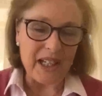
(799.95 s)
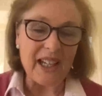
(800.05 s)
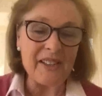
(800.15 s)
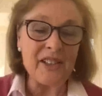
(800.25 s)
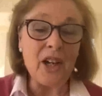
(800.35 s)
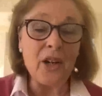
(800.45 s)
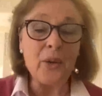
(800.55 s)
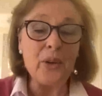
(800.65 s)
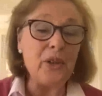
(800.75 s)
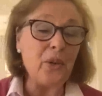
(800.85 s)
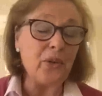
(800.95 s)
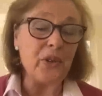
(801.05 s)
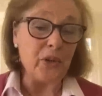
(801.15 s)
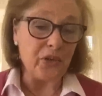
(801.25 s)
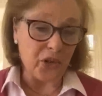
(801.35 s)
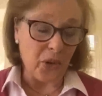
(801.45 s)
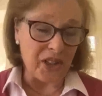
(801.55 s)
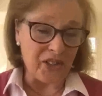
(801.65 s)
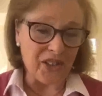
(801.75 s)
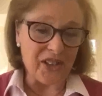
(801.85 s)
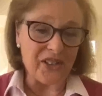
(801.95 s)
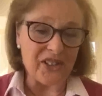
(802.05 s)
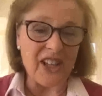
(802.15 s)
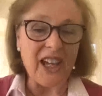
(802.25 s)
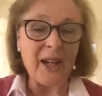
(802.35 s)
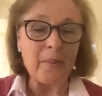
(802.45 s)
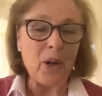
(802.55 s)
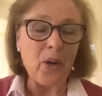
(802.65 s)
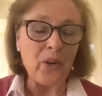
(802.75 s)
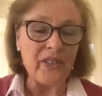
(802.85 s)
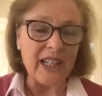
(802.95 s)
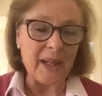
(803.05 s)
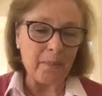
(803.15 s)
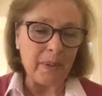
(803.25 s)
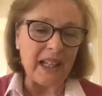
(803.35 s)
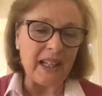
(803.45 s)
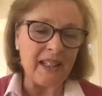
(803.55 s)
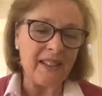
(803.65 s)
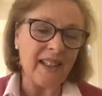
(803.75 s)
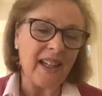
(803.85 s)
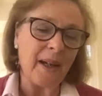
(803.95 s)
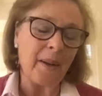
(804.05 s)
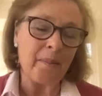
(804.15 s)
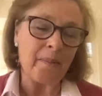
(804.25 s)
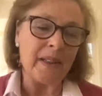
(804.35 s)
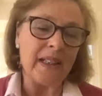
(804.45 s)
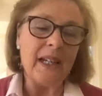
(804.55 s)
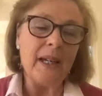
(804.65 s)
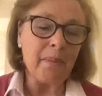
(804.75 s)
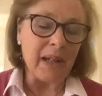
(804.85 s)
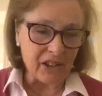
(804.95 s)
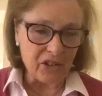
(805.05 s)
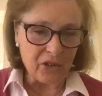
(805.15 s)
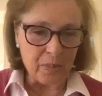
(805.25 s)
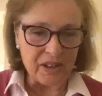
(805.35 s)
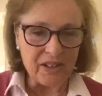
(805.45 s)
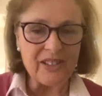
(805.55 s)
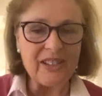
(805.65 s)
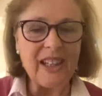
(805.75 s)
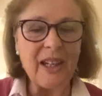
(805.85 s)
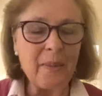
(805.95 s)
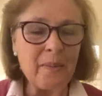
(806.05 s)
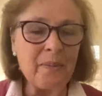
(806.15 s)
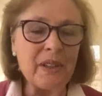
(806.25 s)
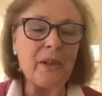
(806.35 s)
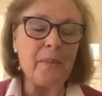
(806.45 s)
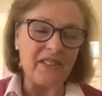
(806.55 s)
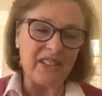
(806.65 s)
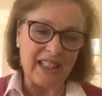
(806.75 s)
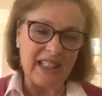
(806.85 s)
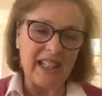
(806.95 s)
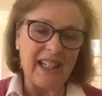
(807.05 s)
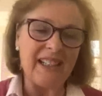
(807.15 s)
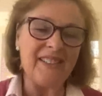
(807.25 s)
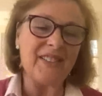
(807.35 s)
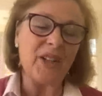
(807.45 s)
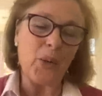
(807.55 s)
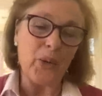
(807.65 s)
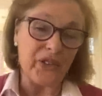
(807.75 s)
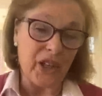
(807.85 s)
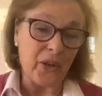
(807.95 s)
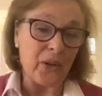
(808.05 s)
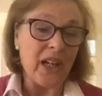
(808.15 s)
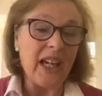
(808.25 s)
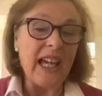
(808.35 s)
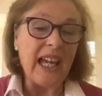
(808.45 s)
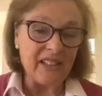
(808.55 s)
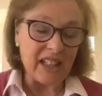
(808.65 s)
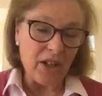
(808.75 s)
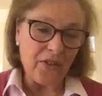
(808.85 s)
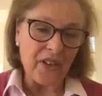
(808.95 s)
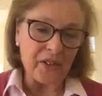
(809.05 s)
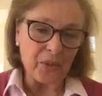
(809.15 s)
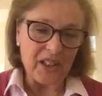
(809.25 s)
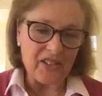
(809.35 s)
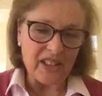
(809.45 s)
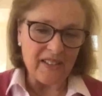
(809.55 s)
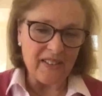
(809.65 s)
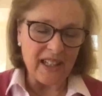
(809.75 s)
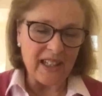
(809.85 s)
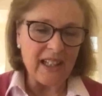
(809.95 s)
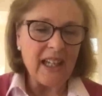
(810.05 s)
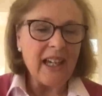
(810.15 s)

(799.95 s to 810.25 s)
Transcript: And now you've joined us on the MPN management committee, and also heading our fundraising thing.